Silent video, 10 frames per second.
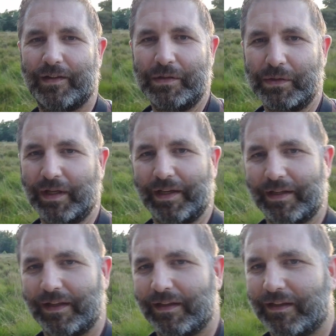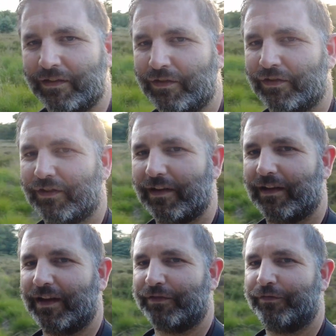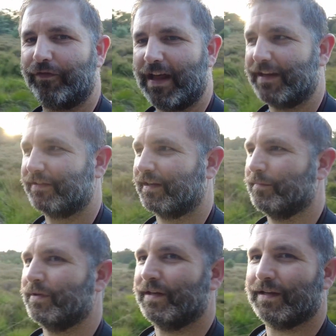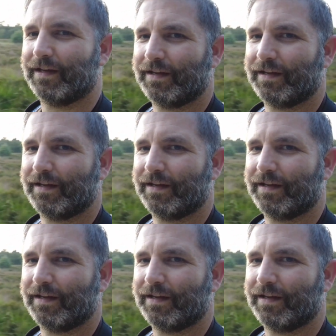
Look at it. It's just as flat as can be.